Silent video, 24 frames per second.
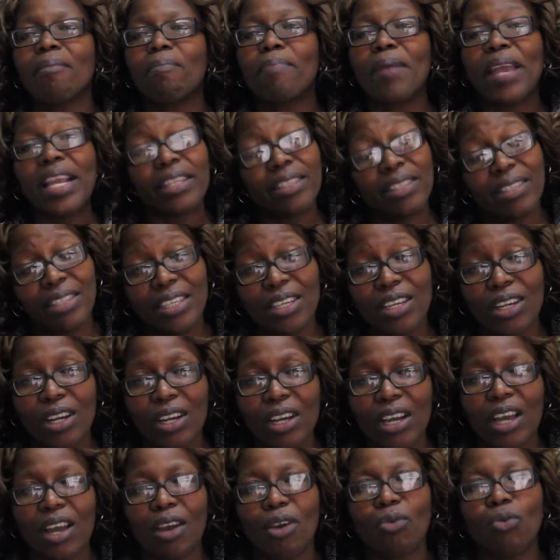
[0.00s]

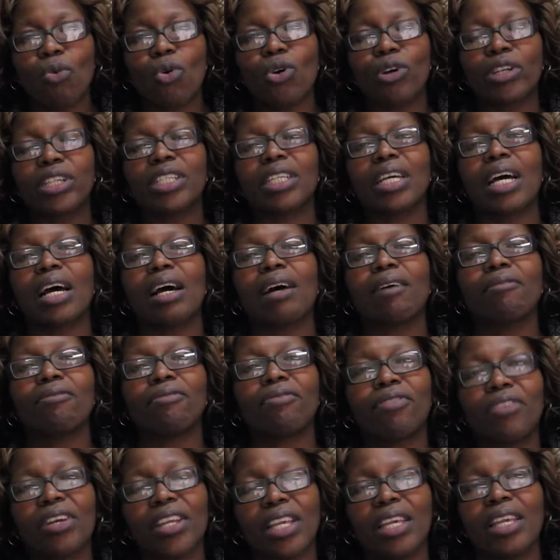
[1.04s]
basic water,
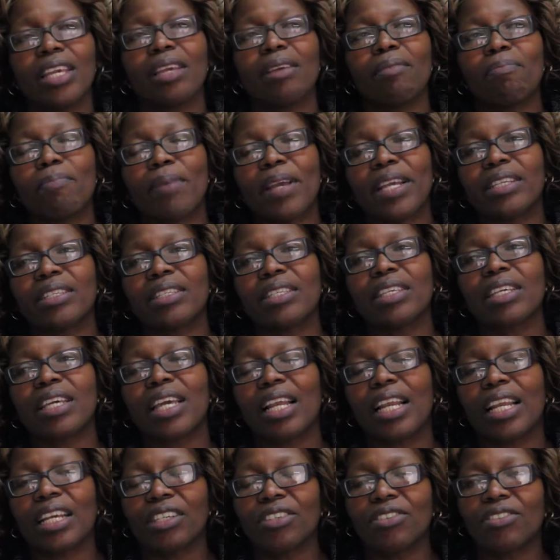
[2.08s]
free basic
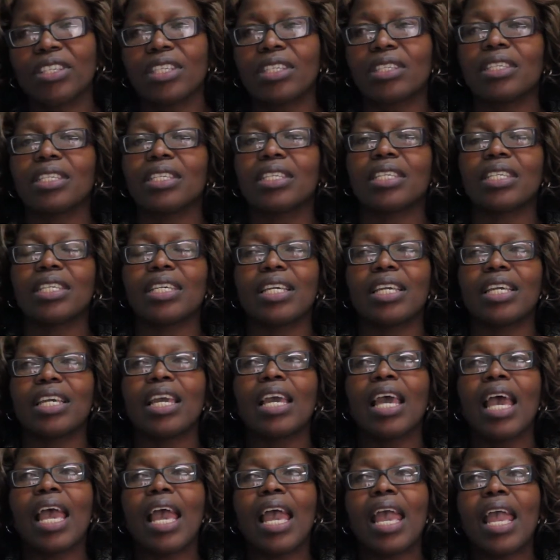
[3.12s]

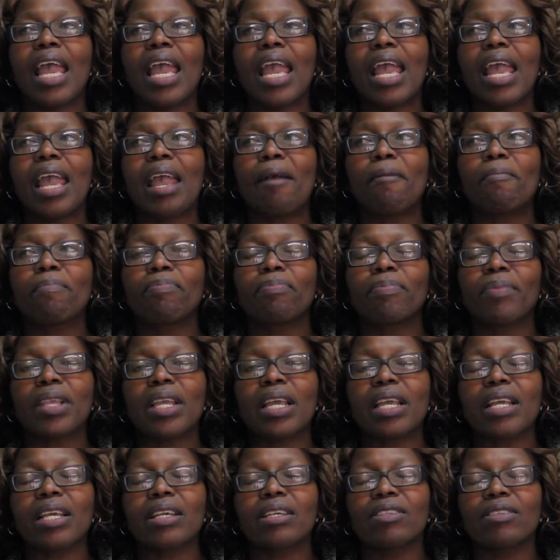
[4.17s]
electricity,
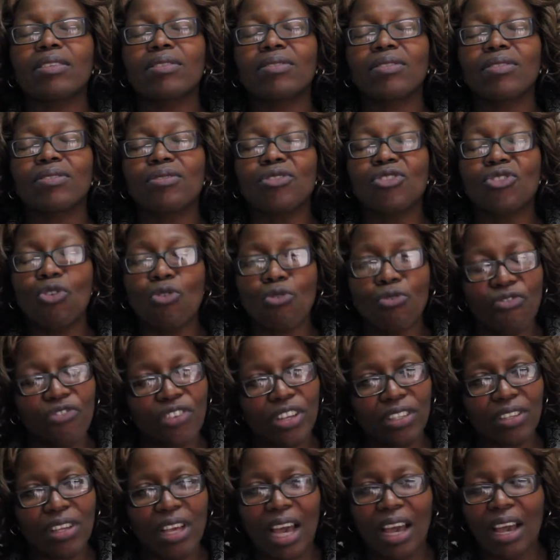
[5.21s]
no
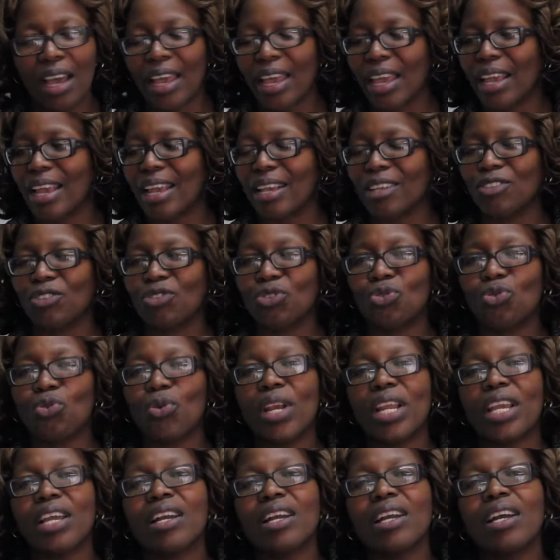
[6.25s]
fees
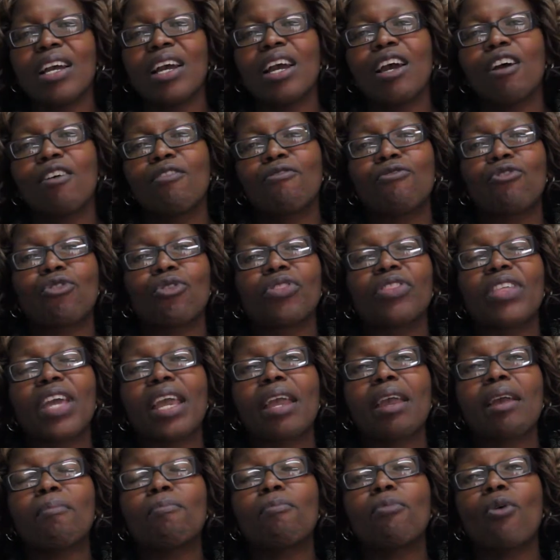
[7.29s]
schooling for
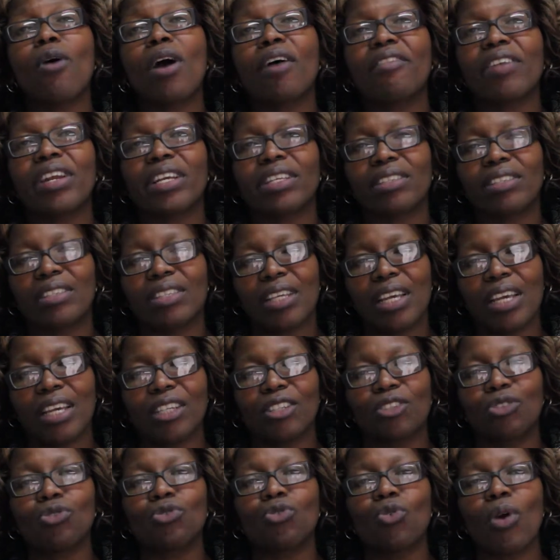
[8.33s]
the poorest
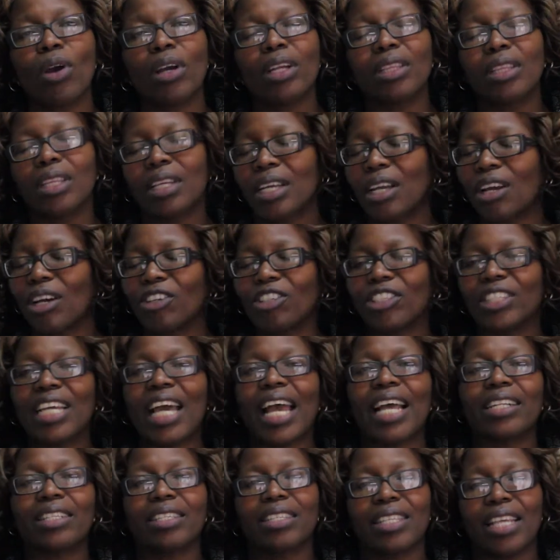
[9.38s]
three
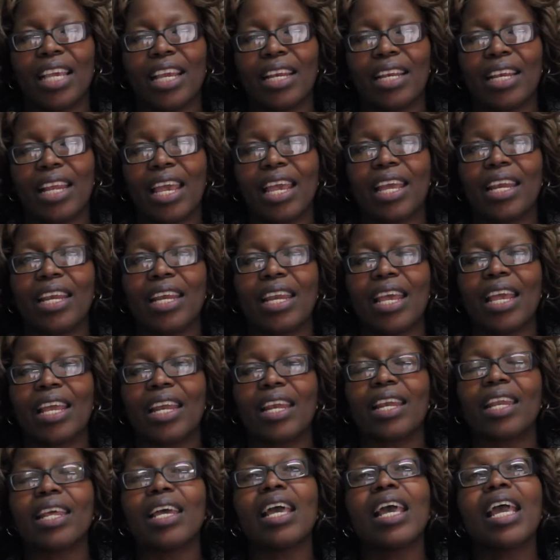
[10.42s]
quintiles,
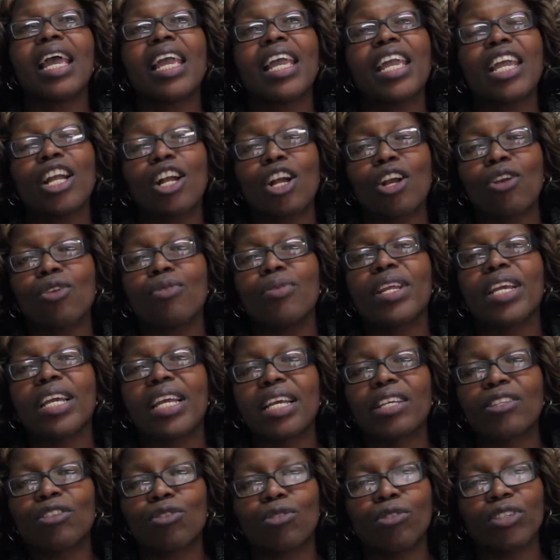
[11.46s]
and
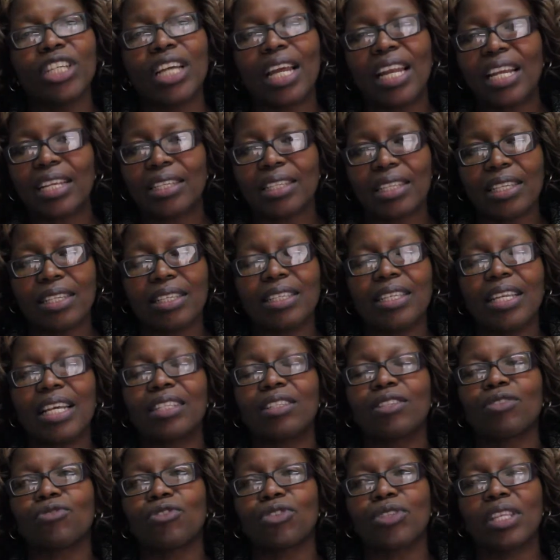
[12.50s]
including a social
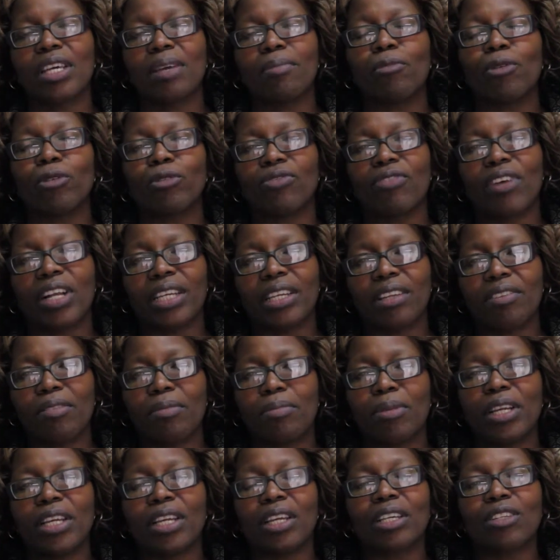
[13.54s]
assistance for the most
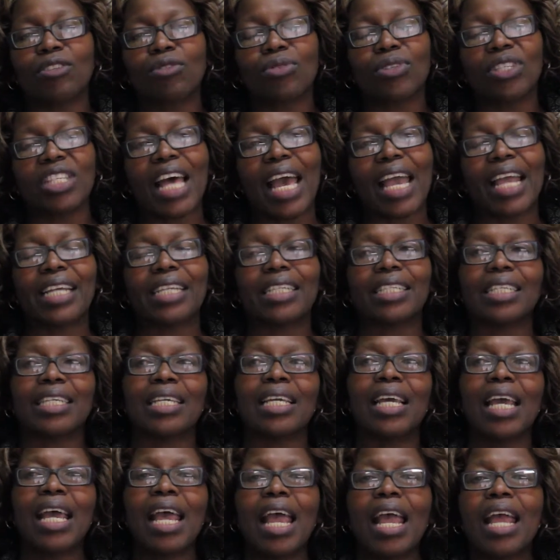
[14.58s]
vulnerable in our
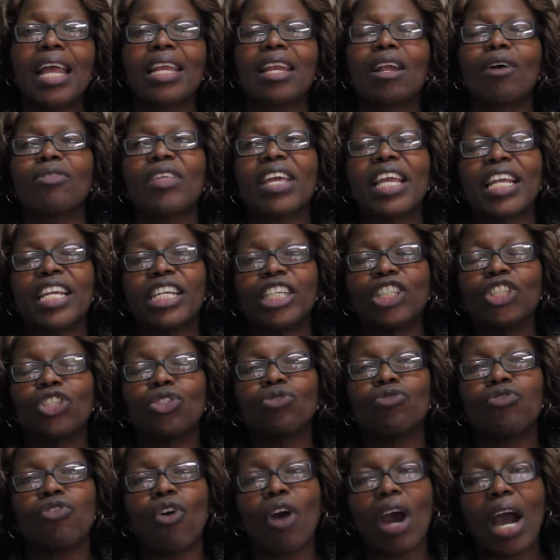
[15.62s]
society. Now the
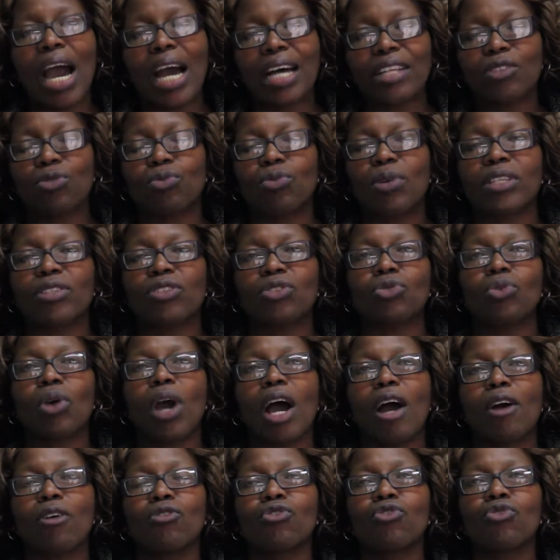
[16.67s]
issue for us was to
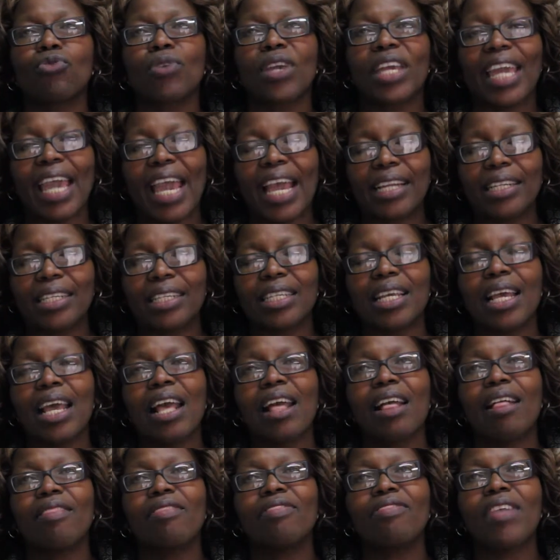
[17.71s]
how to get
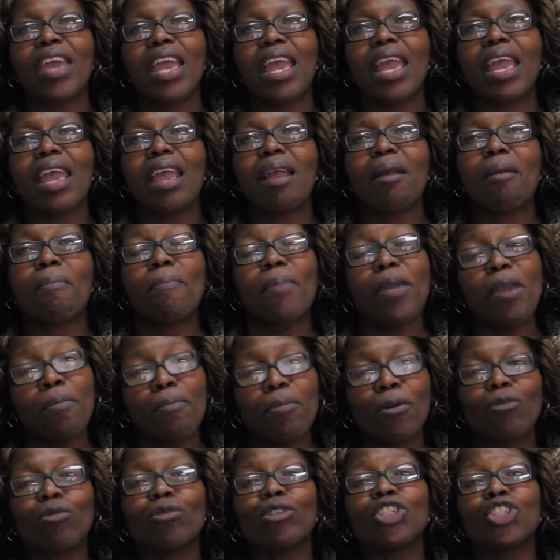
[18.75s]
the
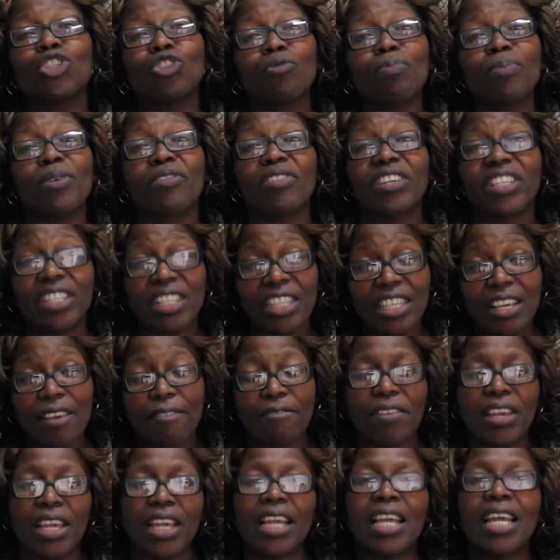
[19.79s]
people who should be
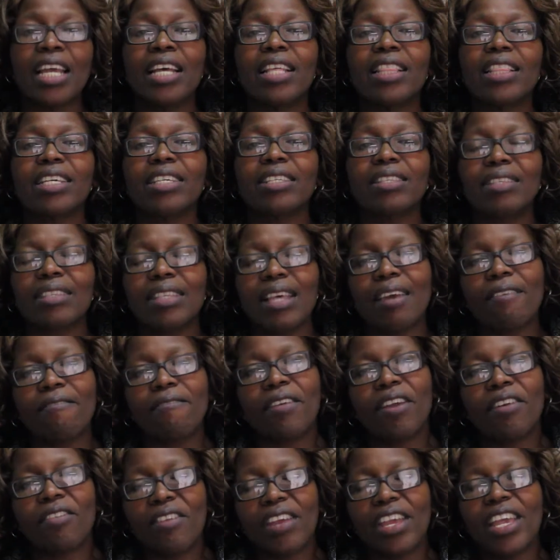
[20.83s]
receiving this
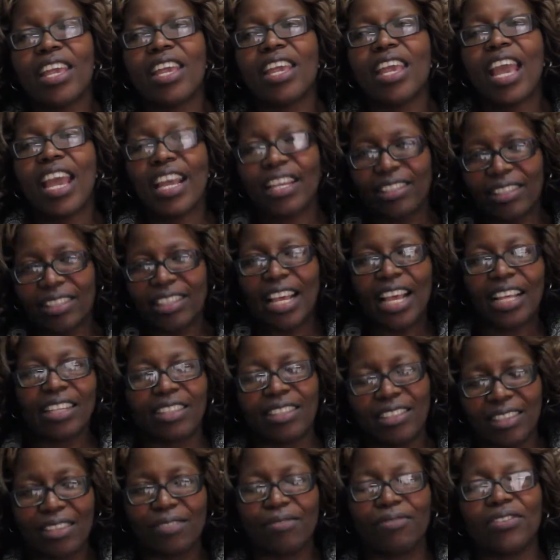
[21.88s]
very
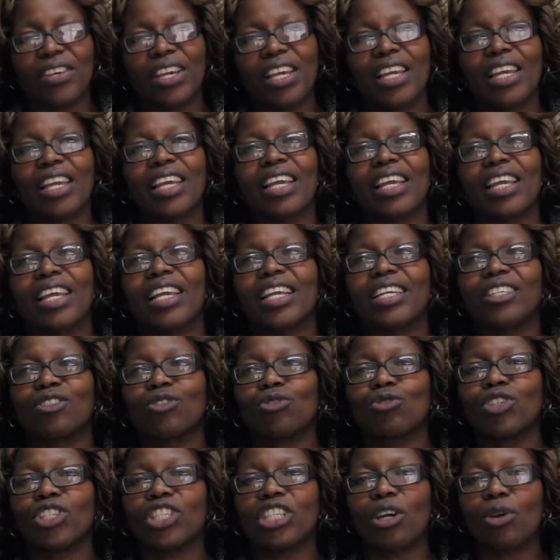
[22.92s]
extensive
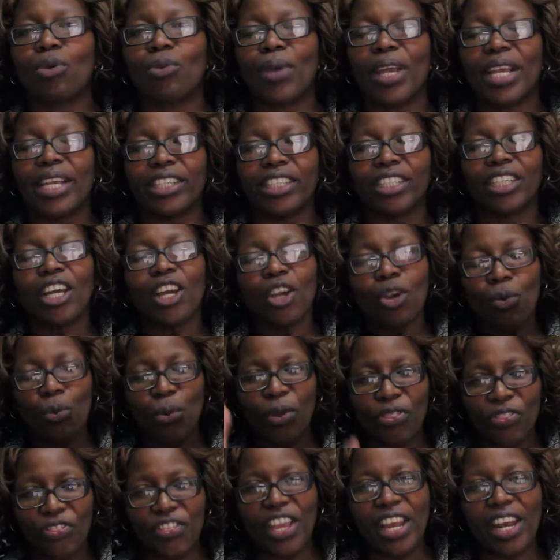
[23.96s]
social wage
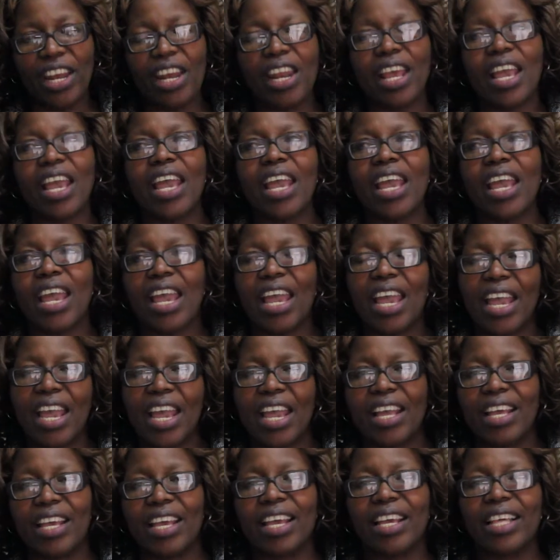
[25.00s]
within
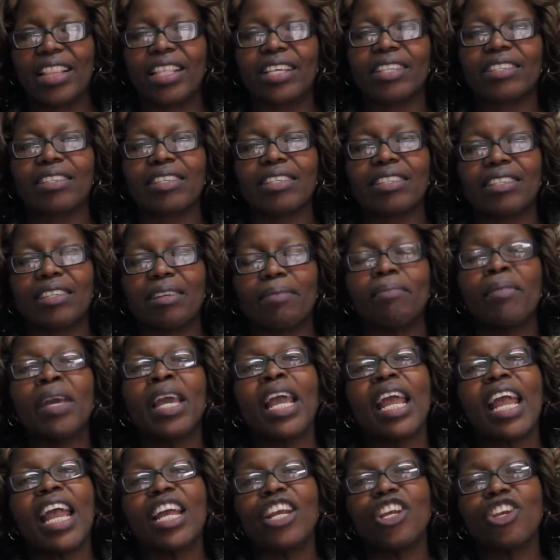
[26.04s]
the system,
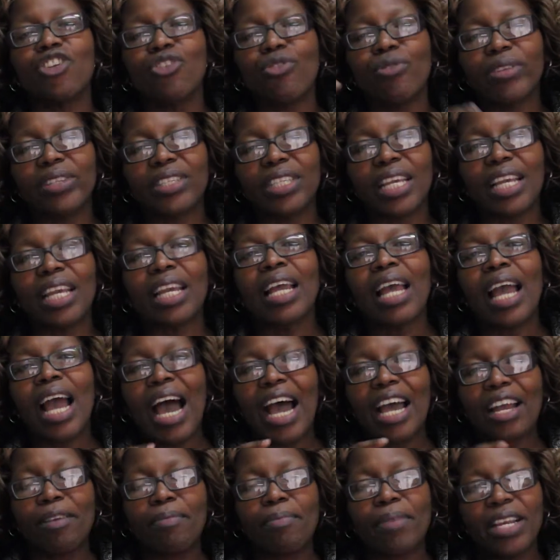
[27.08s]
and using
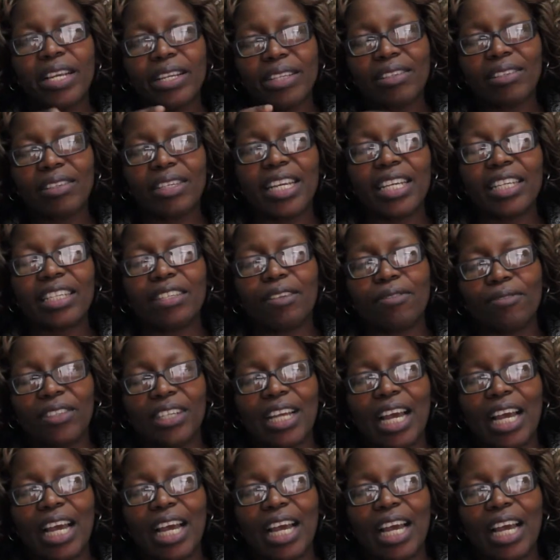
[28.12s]
administrative